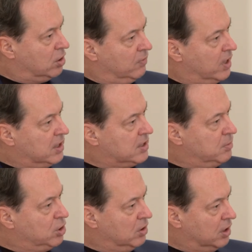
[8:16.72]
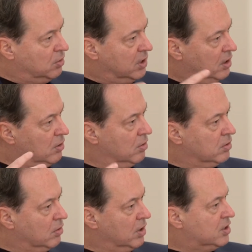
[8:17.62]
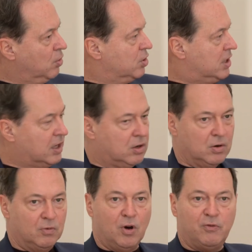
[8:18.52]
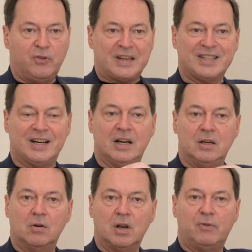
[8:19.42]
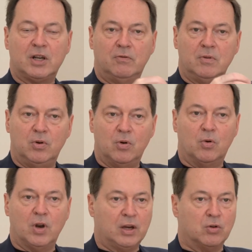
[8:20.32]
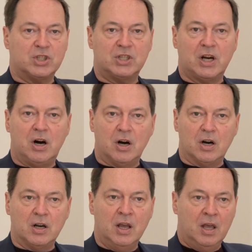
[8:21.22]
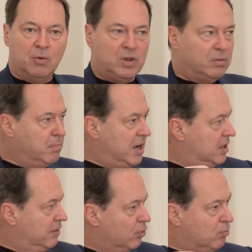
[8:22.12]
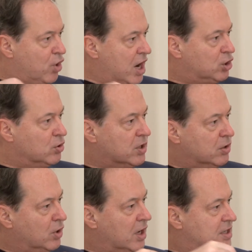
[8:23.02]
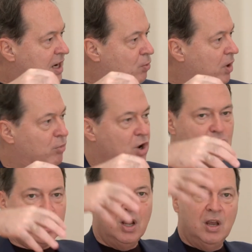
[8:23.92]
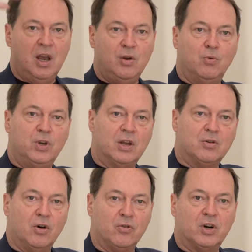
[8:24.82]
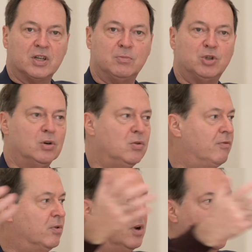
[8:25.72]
of that exhibition that you did, curator. It's almost like a facade, like a star with many different branches, and you can take one branch and you would get another exhibition. You have a